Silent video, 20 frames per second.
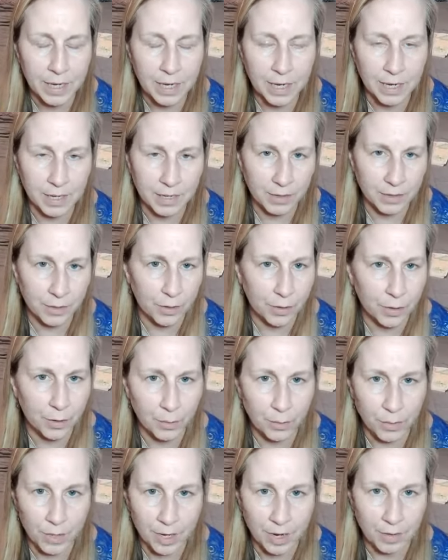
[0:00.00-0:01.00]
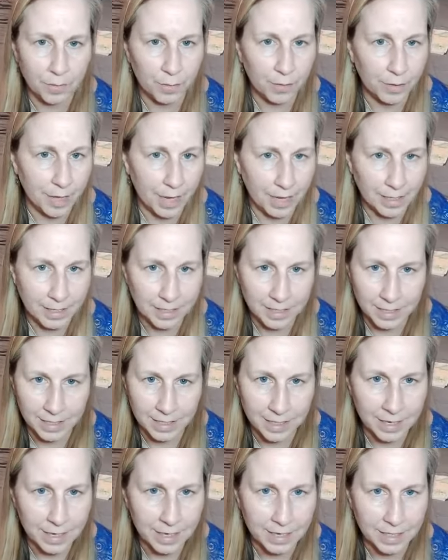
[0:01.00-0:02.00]
and learn whatever
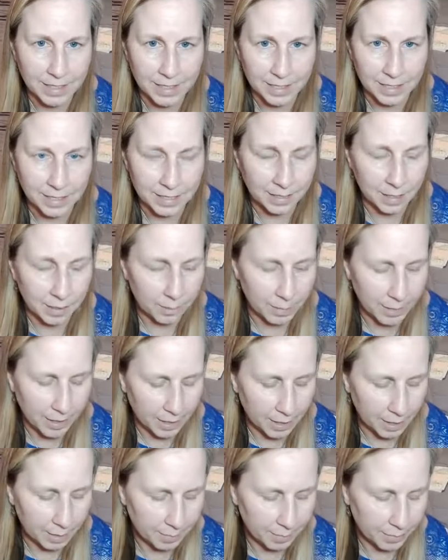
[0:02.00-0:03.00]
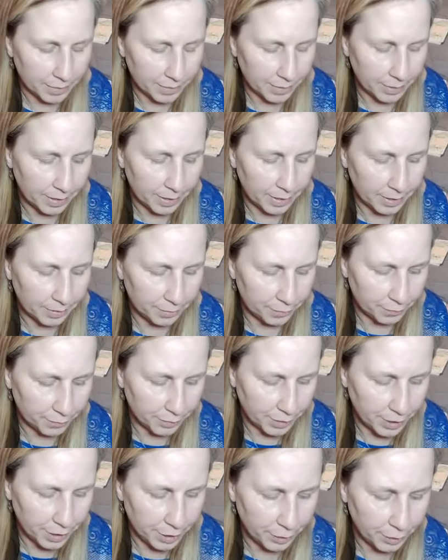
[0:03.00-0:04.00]
lesson it is that's coming up for
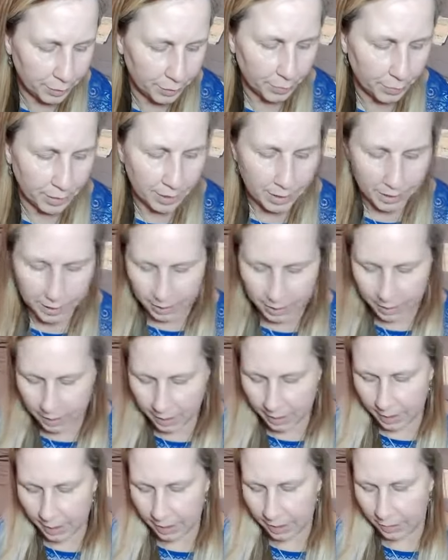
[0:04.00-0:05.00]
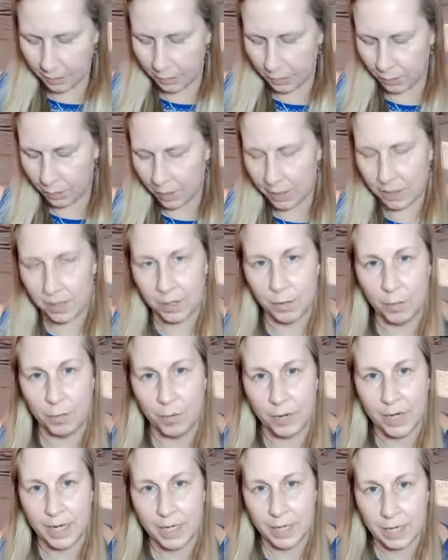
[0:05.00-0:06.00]
you and what they're
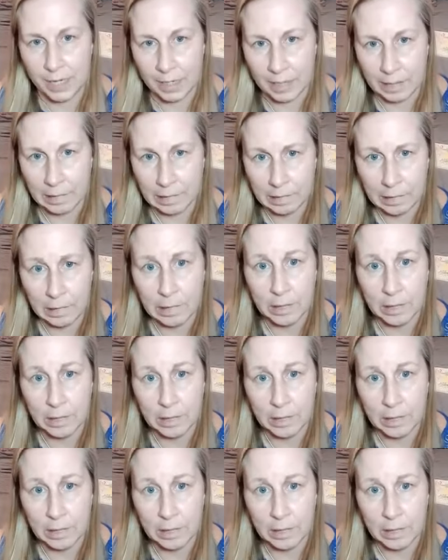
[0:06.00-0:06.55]
bringing